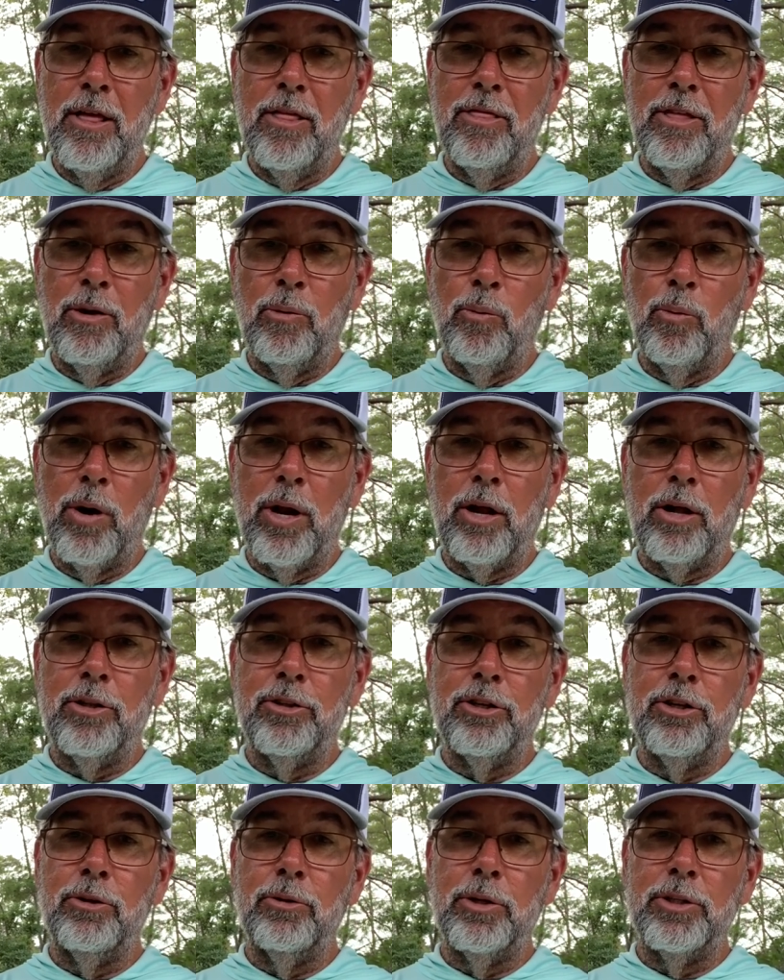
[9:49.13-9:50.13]
Then what I'll
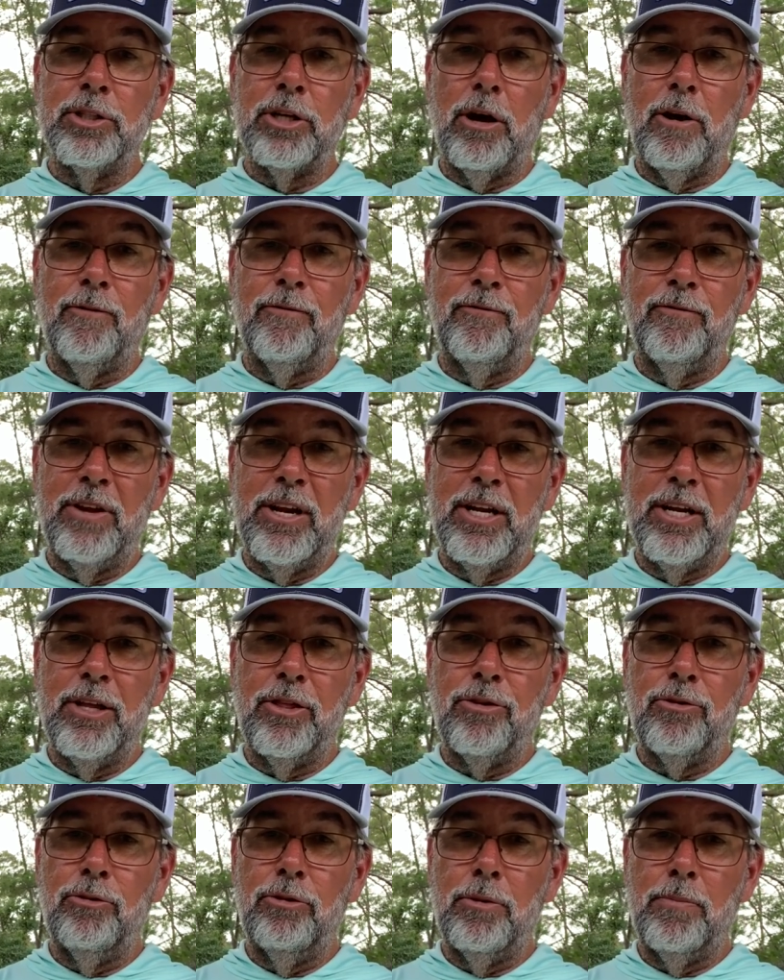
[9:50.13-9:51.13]
do is I'll feed it
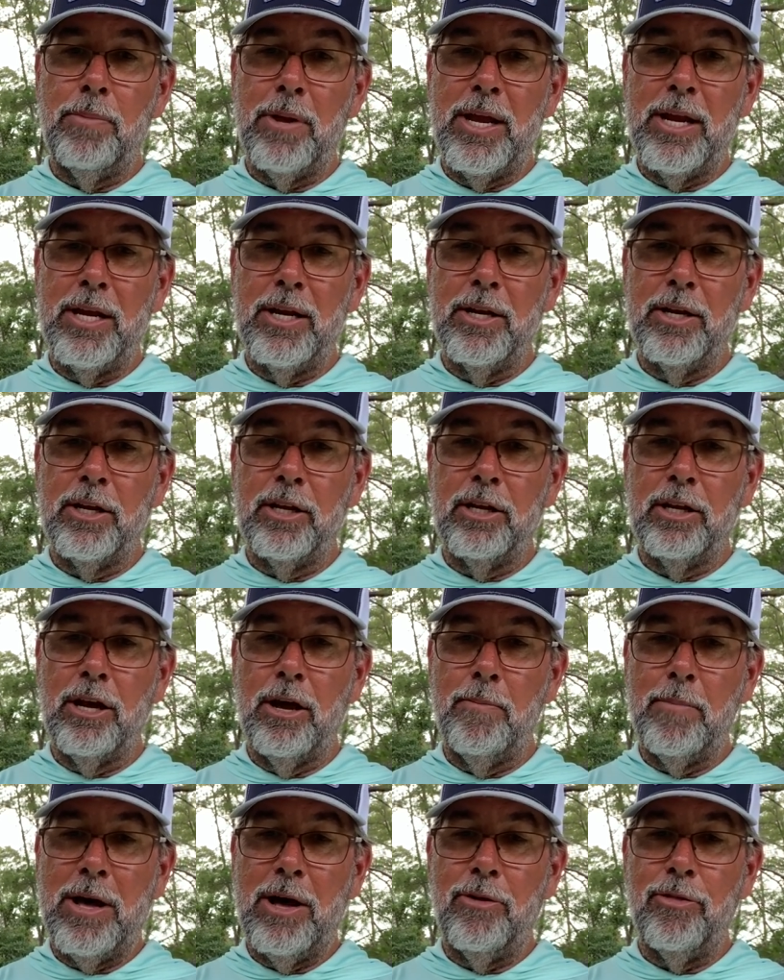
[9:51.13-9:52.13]
through the bait,
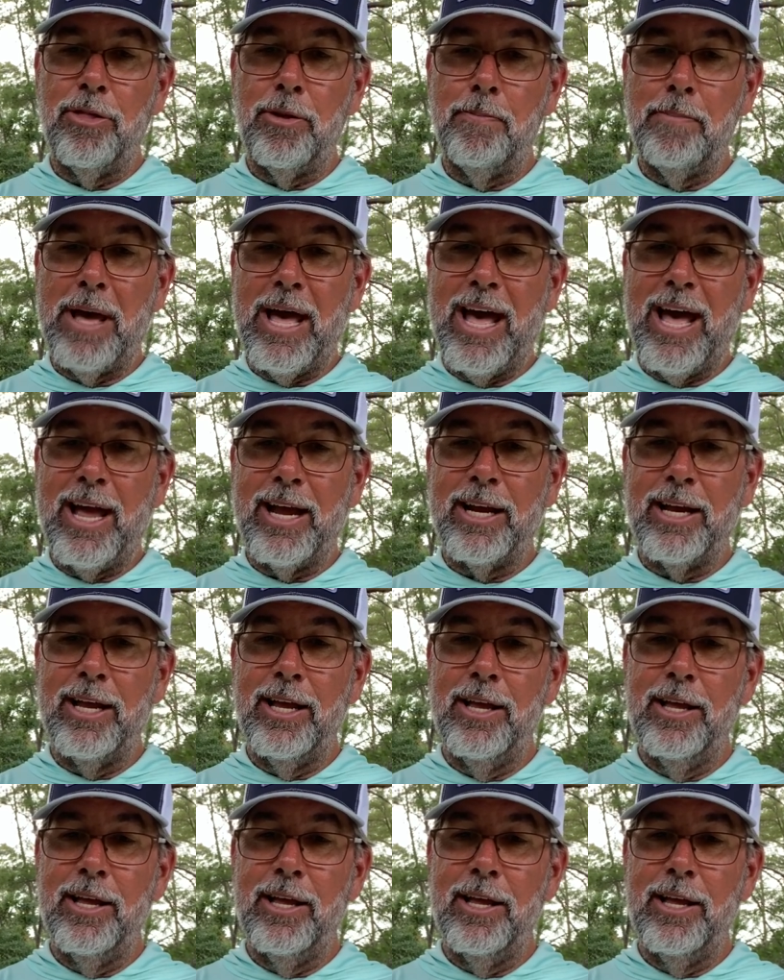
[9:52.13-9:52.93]
come out the back,